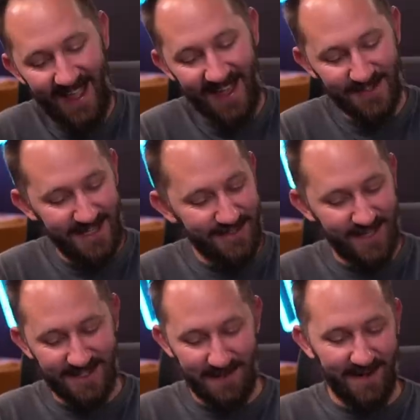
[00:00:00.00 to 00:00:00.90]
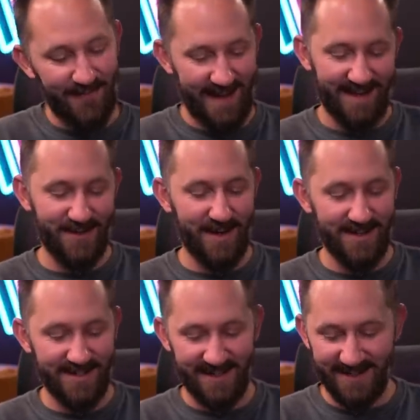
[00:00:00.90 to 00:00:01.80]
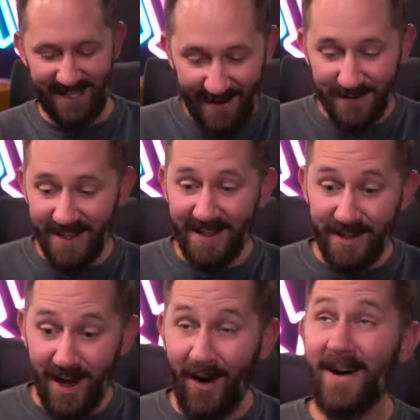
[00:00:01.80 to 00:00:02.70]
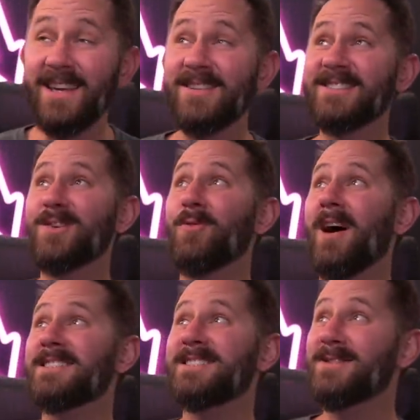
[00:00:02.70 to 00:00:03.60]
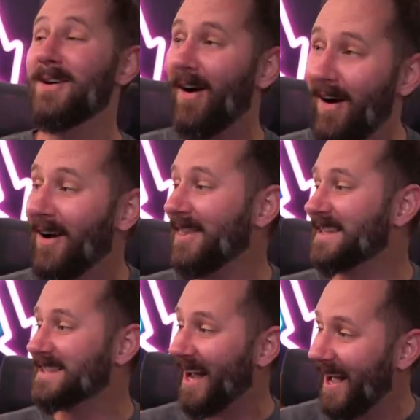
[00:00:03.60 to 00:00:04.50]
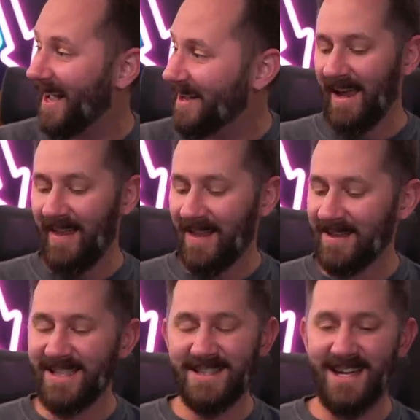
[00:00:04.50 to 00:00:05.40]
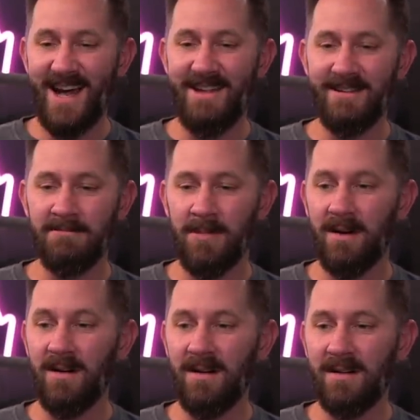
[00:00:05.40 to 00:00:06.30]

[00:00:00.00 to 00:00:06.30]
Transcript: Actually, I just met a fan of Trader Joe's. He was like, yo, I used to watch you all the time. And then I was like, not anymore?